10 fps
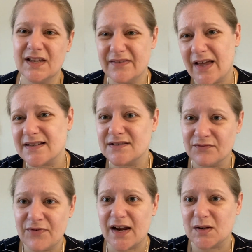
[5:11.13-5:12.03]
that's in
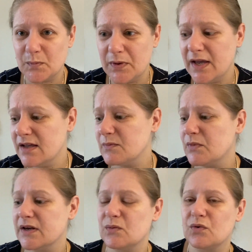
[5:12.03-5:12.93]
fact pink,
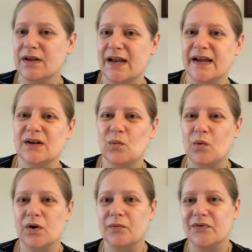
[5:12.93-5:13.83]
but it would kind of
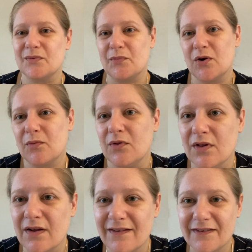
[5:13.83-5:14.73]
work with the
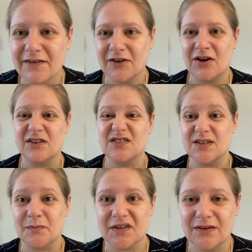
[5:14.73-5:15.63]
purple
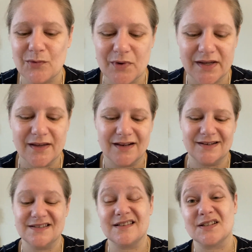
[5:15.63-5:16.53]
concept giveaway. At
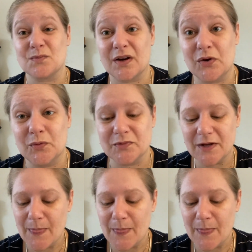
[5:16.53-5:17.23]
least that's what I hoped.